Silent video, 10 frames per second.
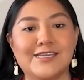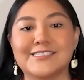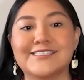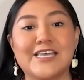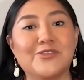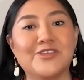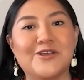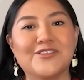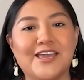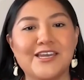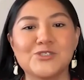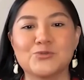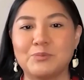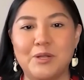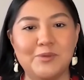South Carolina's
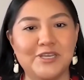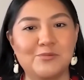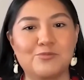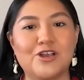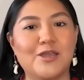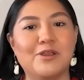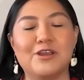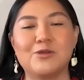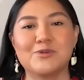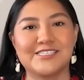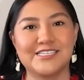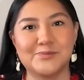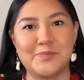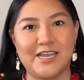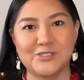Republican primary was this
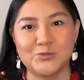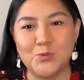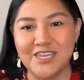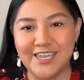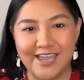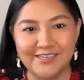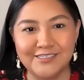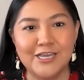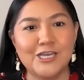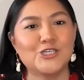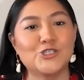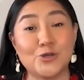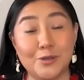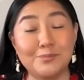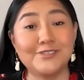past weekend.
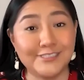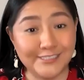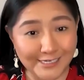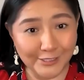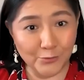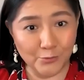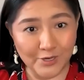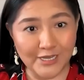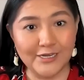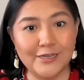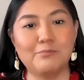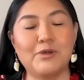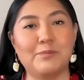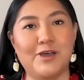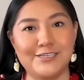Trump did win,
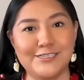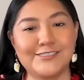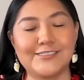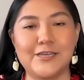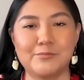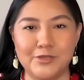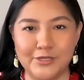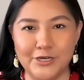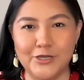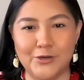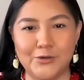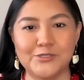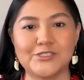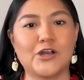but pundits and politicos